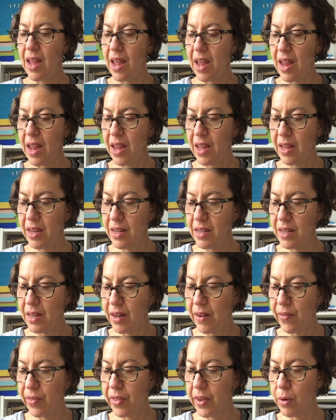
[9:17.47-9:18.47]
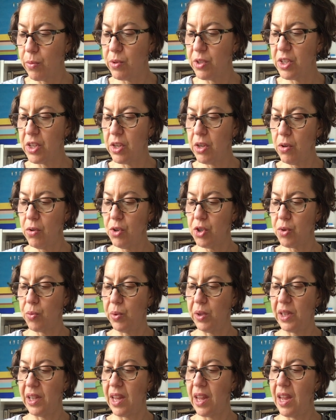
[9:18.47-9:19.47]
And there was
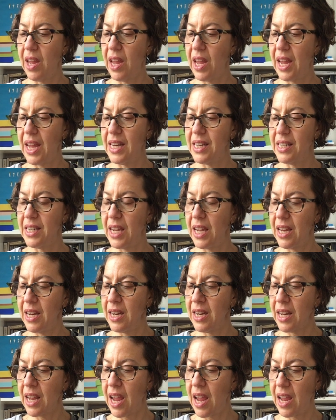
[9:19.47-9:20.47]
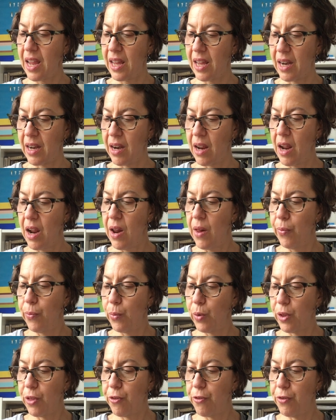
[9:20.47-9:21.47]
usually a tin can
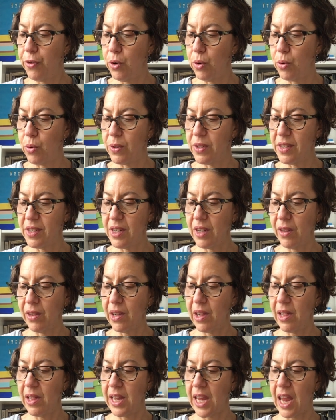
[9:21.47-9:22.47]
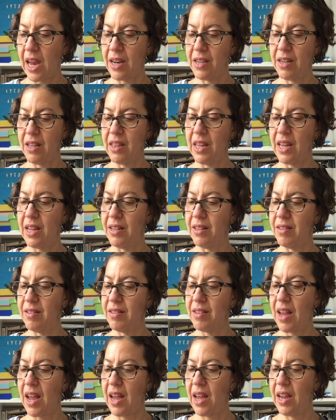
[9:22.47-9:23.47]
with food still clinging to the
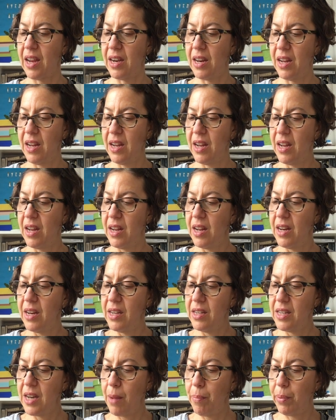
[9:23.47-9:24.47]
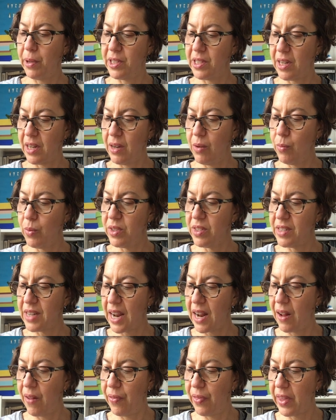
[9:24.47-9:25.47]
inside. Templeton was
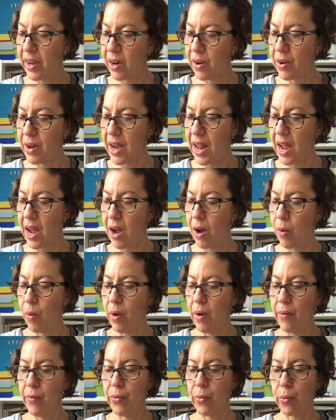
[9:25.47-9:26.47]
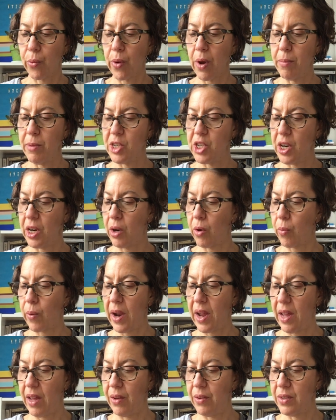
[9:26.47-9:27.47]
down there now, rummaging
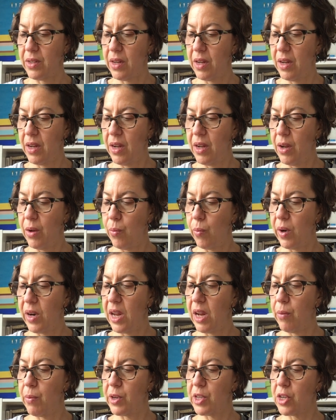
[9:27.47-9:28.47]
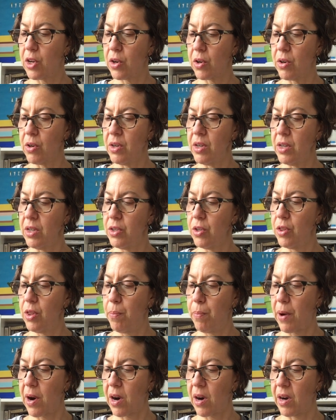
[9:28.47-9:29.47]
around. When he returned to the
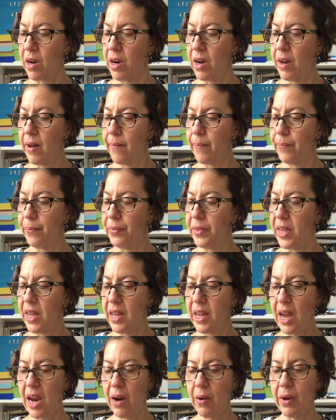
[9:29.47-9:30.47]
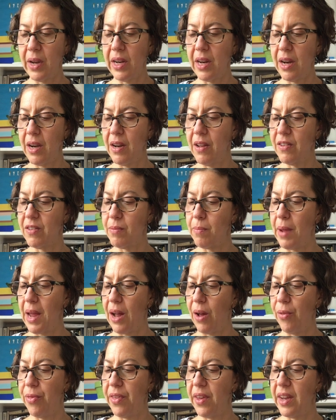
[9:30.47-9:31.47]
barn, he carried in his
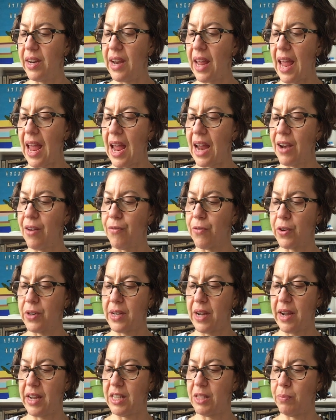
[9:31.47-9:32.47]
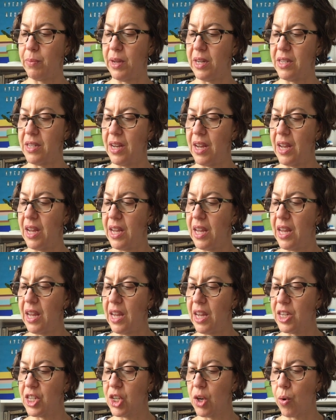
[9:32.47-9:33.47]
mouth an advertisement he
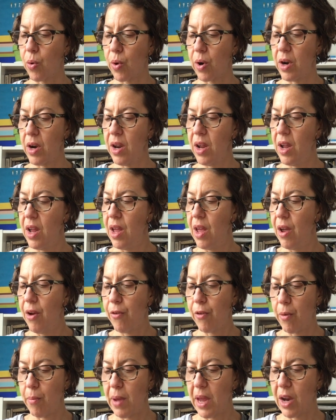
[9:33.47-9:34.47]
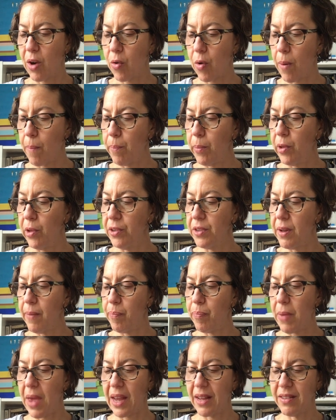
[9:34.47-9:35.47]
had torn from a crumpled
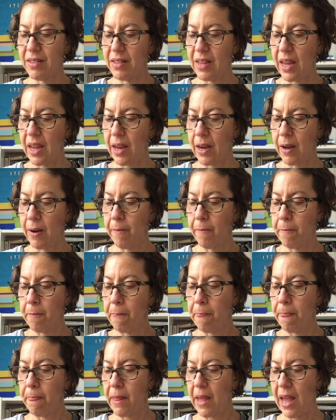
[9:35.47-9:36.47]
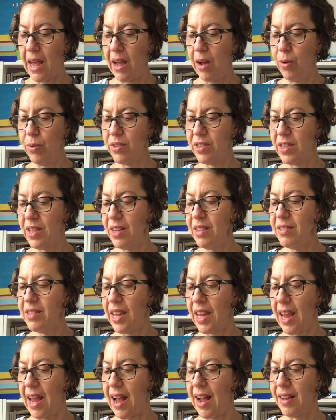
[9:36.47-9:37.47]
magazine. How's this?
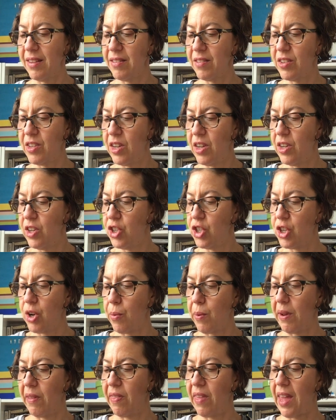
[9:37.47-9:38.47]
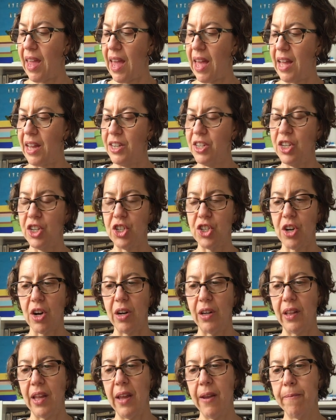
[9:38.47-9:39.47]
He asked, showing the ad to
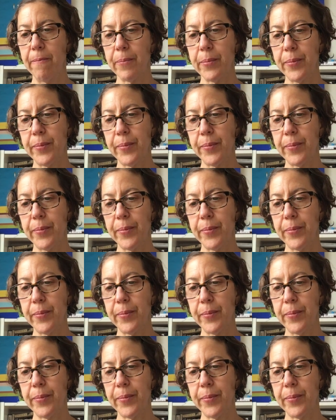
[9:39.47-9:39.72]
Charlotte.